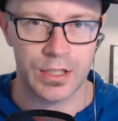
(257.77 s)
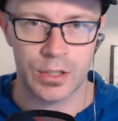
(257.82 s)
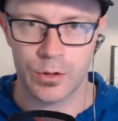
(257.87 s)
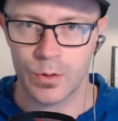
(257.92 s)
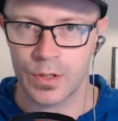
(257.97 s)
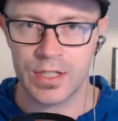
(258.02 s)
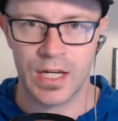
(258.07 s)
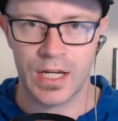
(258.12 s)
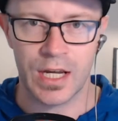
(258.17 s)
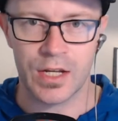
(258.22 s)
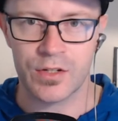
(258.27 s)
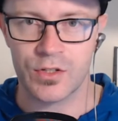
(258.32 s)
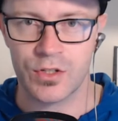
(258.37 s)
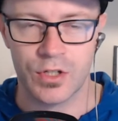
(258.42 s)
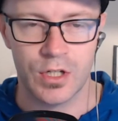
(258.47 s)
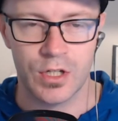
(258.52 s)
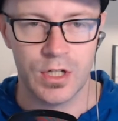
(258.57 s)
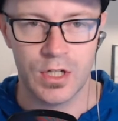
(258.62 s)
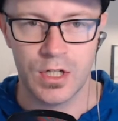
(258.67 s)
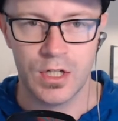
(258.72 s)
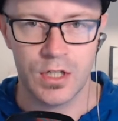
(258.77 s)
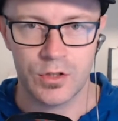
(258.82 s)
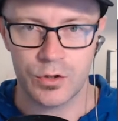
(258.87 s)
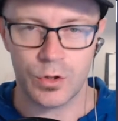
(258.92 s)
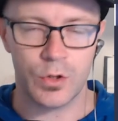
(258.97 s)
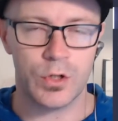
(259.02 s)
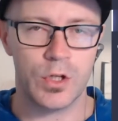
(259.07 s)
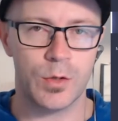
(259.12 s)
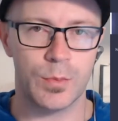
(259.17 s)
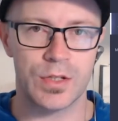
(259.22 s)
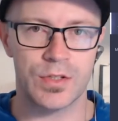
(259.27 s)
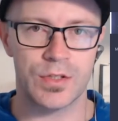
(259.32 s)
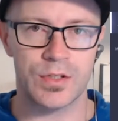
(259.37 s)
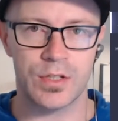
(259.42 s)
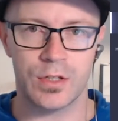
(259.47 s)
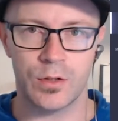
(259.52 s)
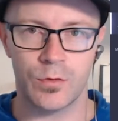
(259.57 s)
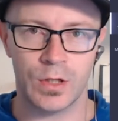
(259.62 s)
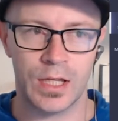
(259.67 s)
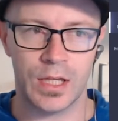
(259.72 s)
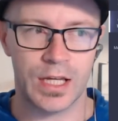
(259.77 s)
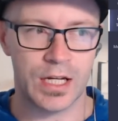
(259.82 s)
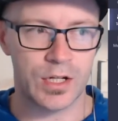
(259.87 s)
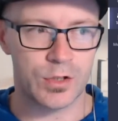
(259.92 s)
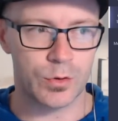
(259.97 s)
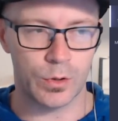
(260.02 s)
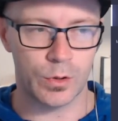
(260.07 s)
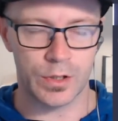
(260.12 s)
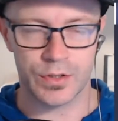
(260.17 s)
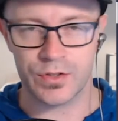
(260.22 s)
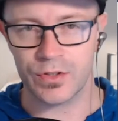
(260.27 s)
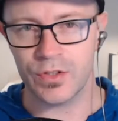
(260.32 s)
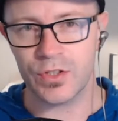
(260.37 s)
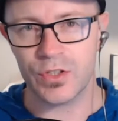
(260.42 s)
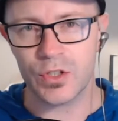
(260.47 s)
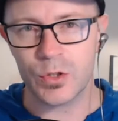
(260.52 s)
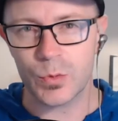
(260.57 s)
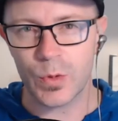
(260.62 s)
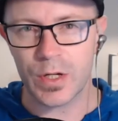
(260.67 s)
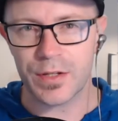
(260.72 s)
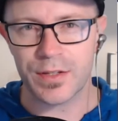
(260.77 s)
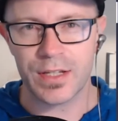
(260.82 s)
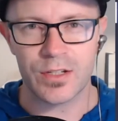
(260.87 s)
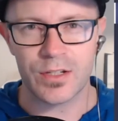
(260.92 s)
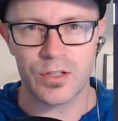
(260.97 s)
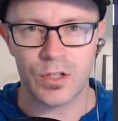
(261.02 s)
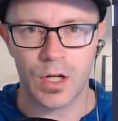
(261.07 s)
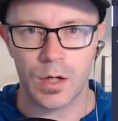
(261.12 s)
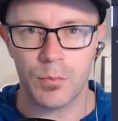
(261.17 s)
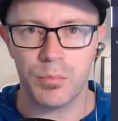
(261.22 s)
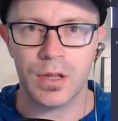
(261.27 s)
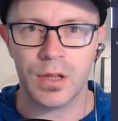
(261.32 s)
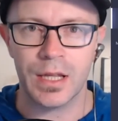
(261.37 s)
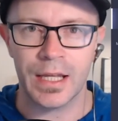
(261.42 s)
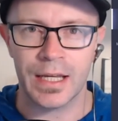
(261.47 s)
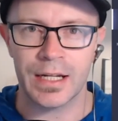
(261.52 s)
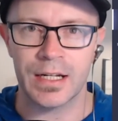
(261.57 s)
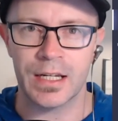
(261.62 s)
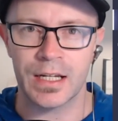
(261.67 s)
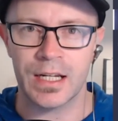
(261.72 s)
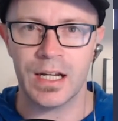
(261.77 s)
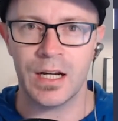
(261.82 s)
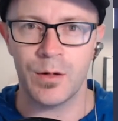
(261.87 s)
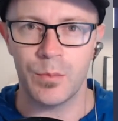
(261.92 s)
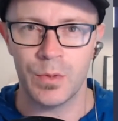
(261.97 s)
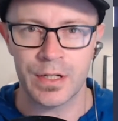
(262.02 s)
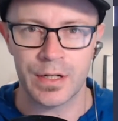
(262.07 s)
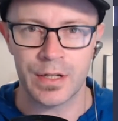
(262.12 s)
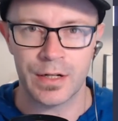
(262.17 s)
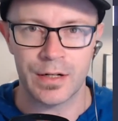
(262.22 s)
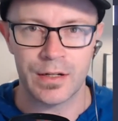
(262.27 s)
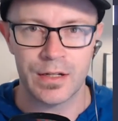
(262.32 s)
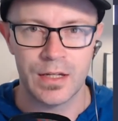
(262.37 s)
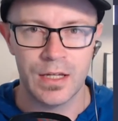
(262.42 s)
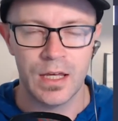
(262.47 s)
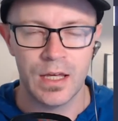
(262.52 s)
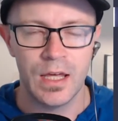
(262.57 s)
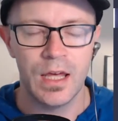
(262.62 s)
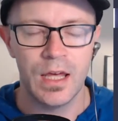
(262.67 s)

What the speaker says: Can you attach documents that are related to all this? And this is where things like Planner come in.